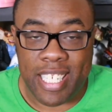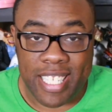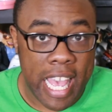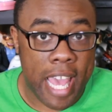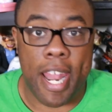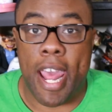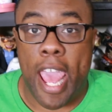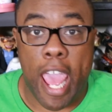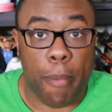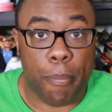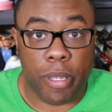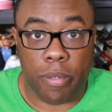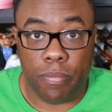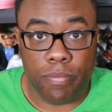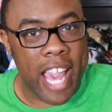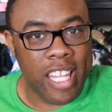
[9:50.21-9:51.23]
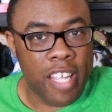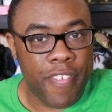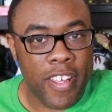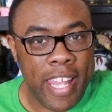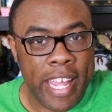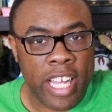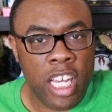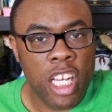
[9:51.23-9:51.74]
That's gotta happen. I love
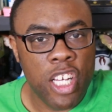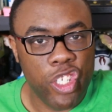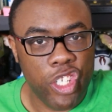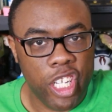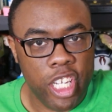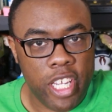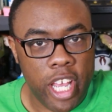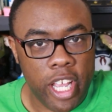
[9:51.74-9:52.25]
you like a shitty